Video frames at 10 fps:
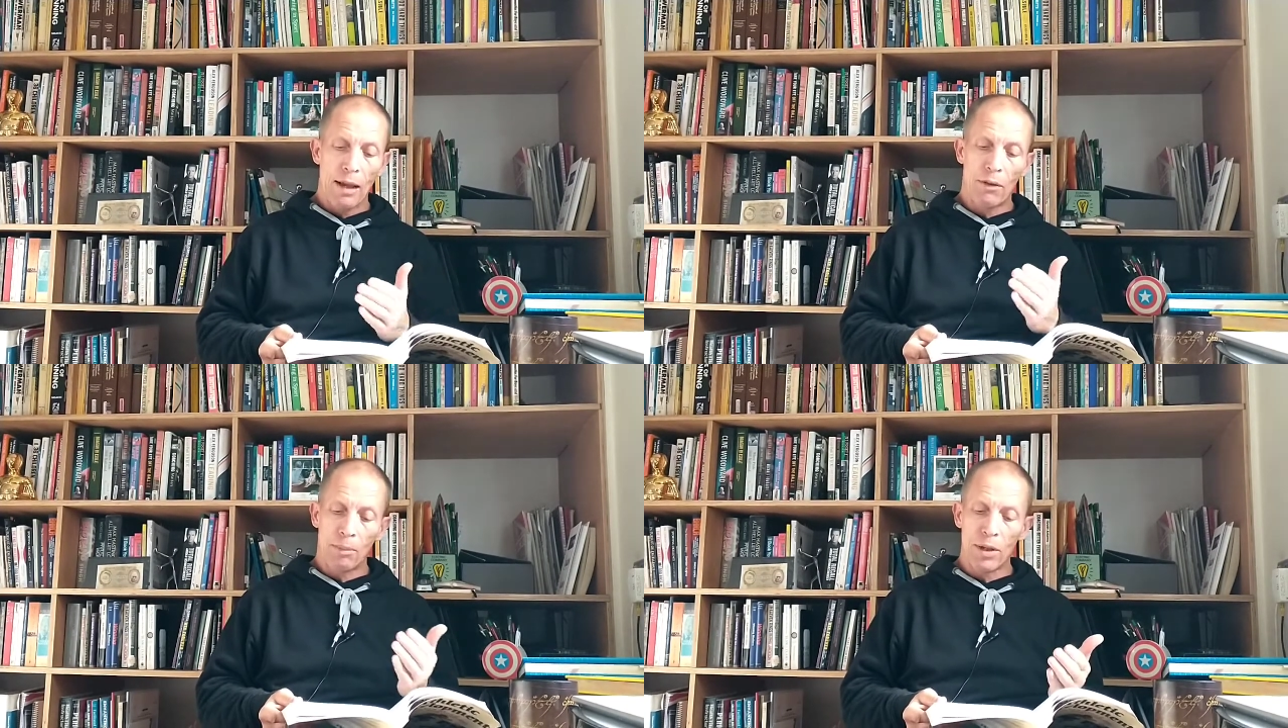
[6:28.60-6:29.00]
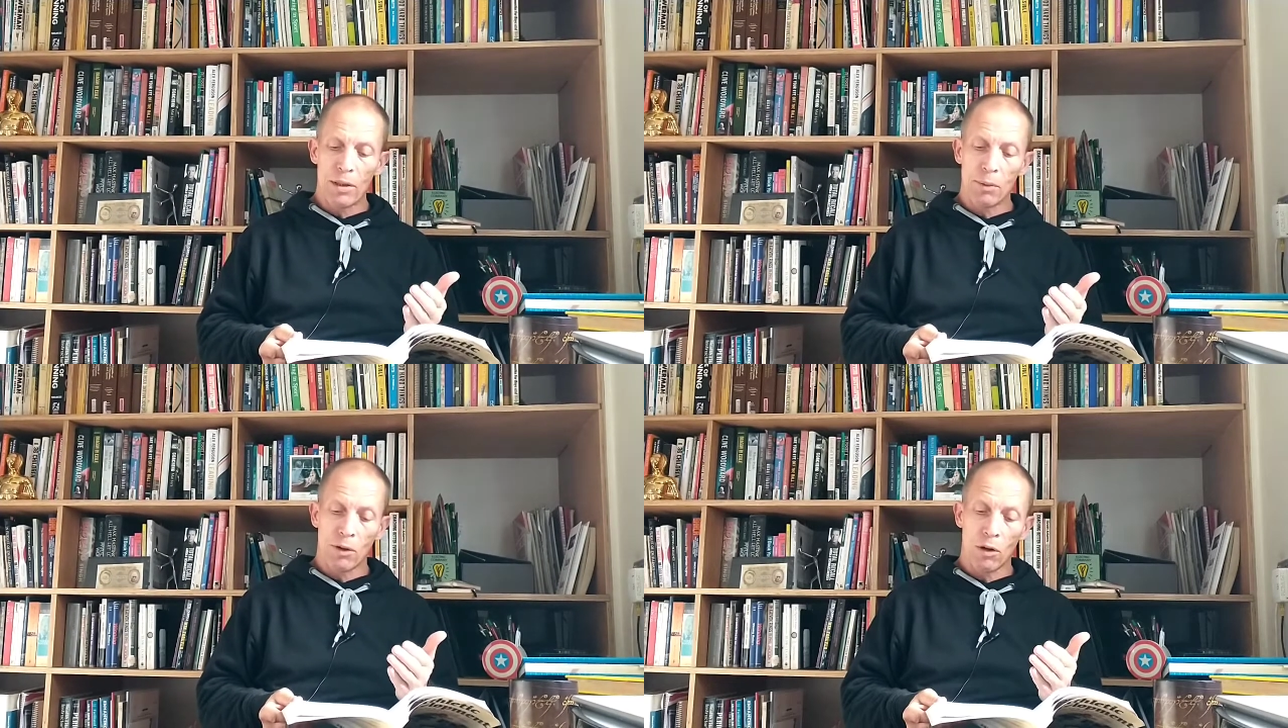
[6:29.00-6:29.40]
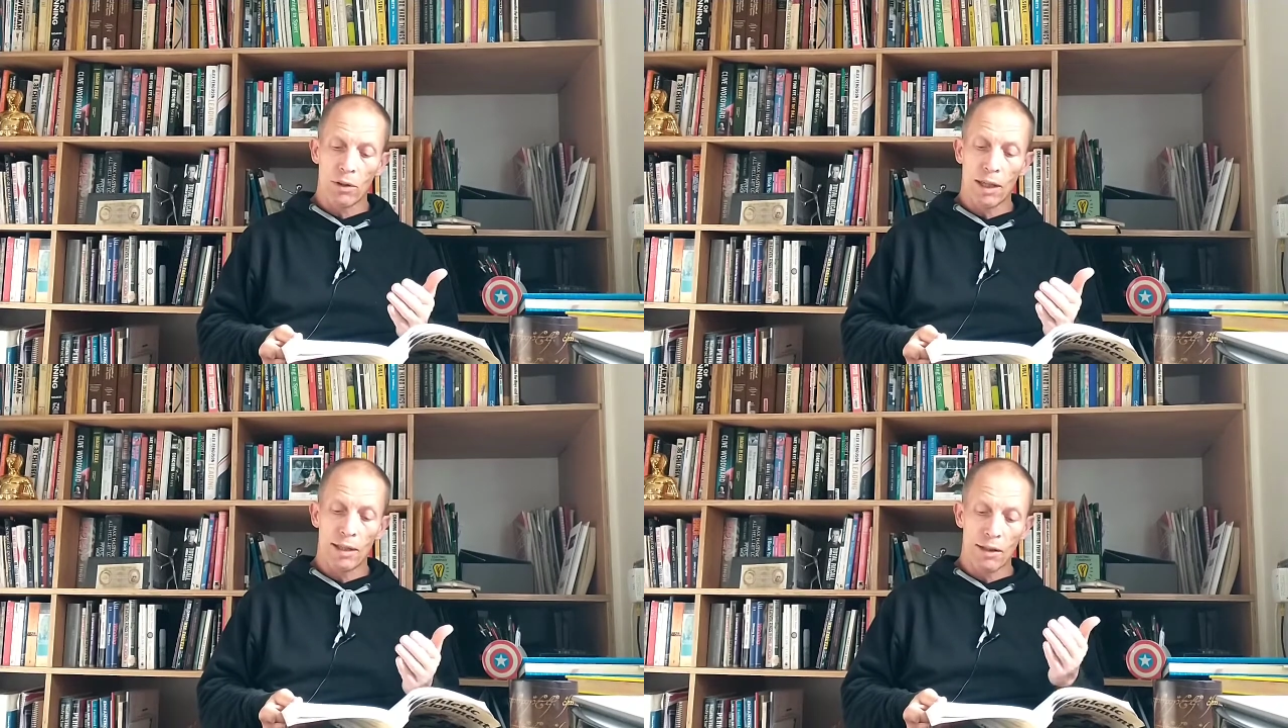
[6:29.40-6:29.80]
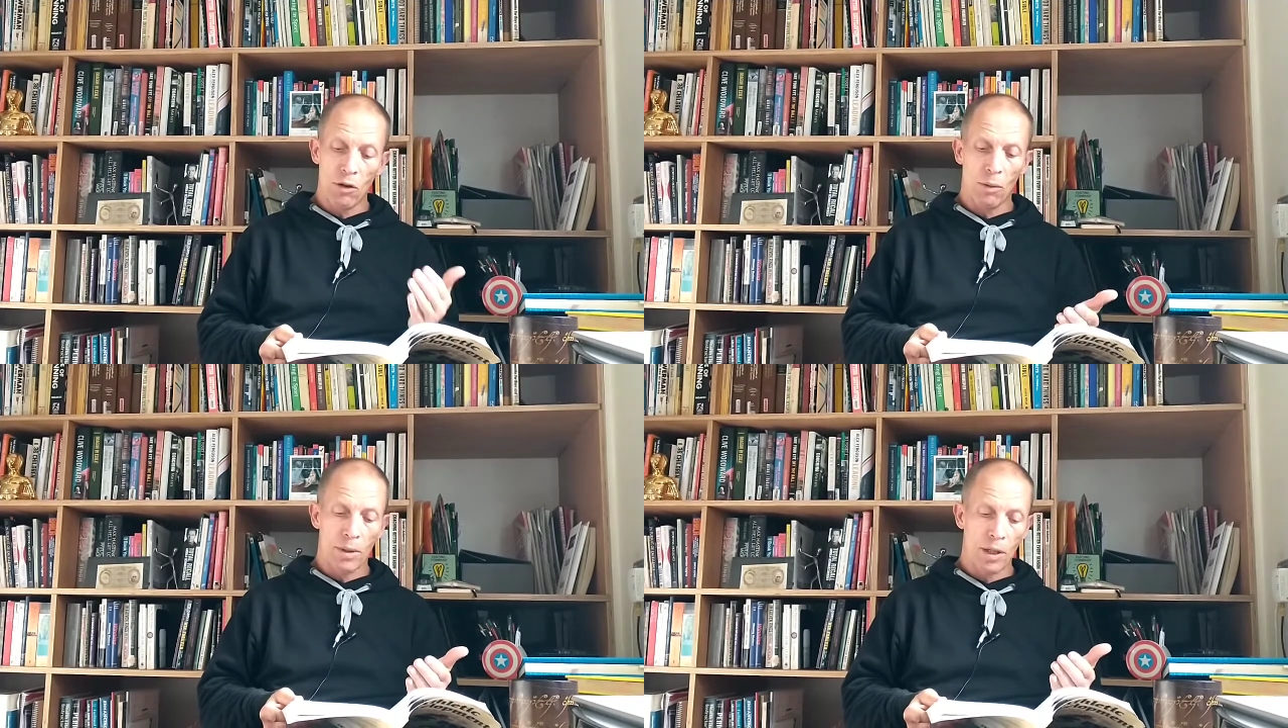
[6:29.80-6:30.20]
If the principle of context is
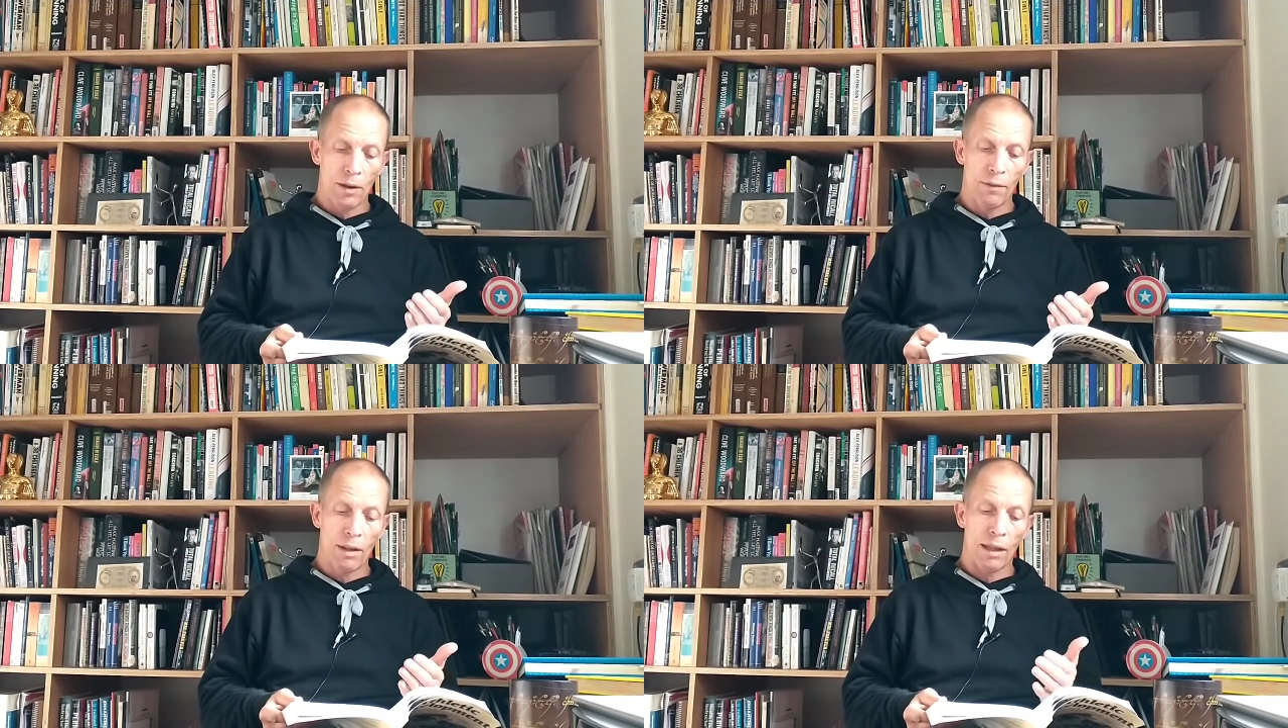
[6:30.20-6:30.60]
not observed,